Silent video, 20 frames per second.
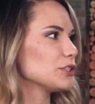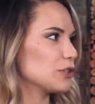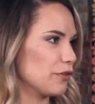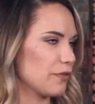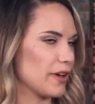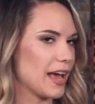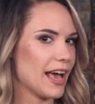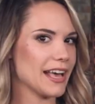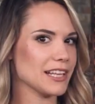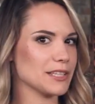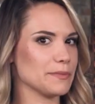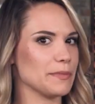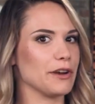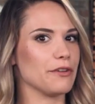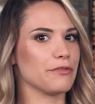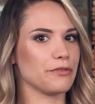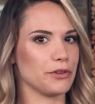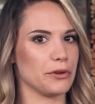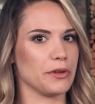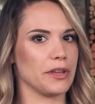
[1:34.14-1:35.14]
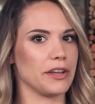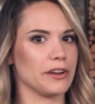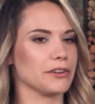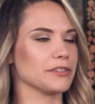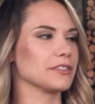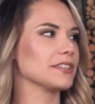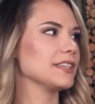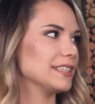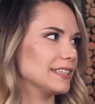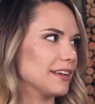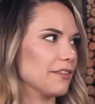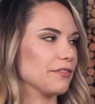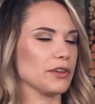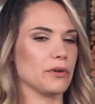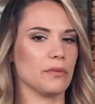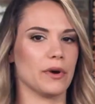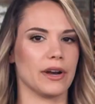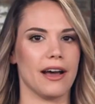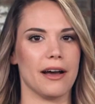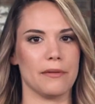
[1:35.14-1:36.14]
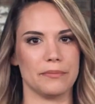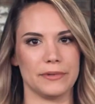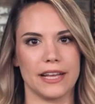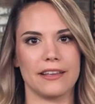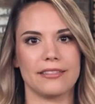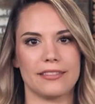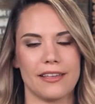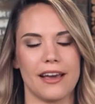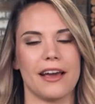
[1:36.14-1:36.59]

So if it has been a few years, definitely want to update